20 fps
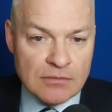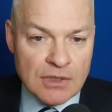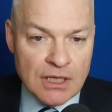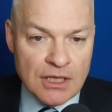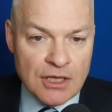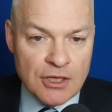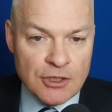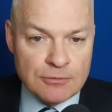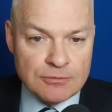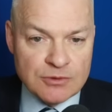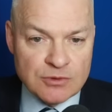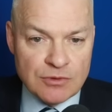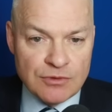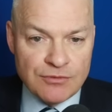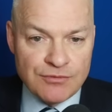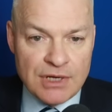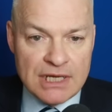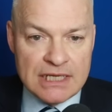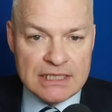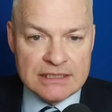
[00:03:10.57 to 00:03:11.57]
my hopes were
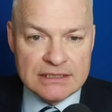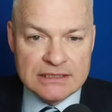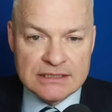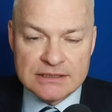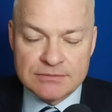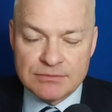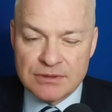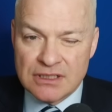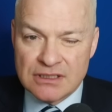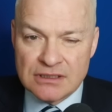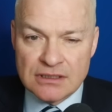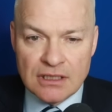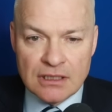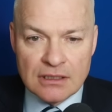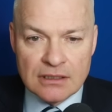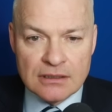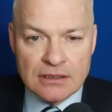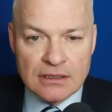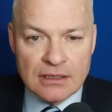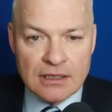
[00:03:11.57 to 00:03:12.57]
raised, but
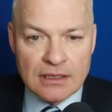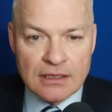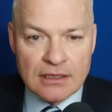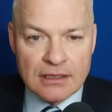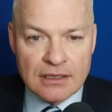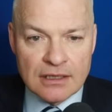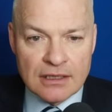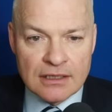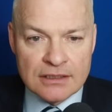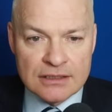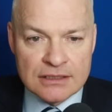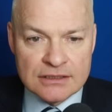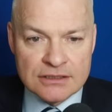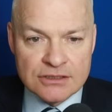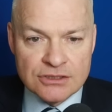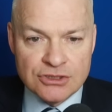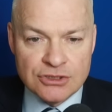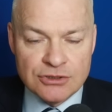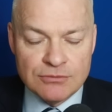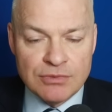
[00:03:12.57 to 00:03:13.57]
I think
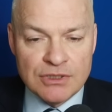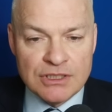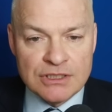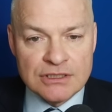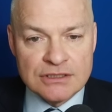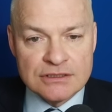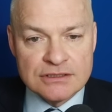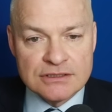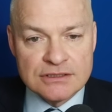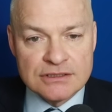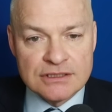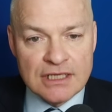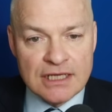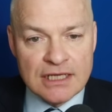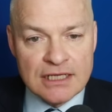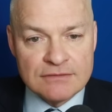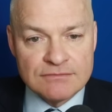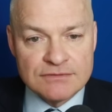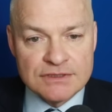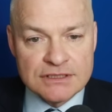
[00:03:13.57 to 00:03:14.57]
the duplicates
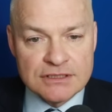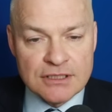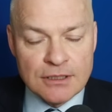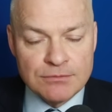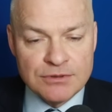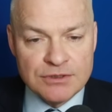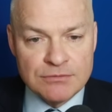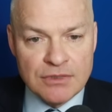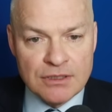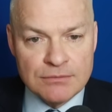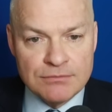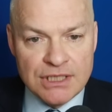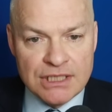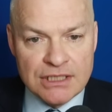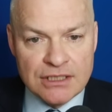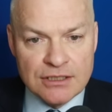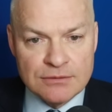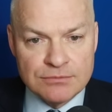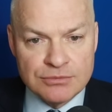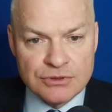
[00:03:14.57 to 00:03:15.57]
have scuppered my
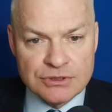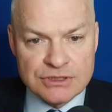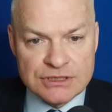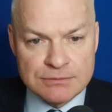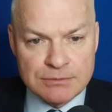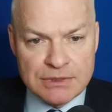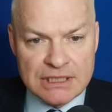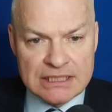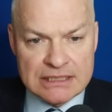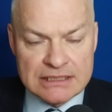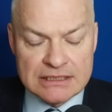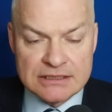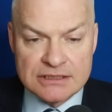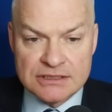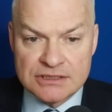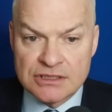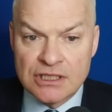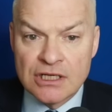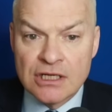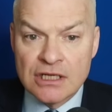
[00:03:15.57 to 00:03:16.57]
bingo
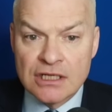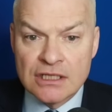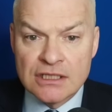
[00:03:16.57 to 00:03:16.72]
prospects.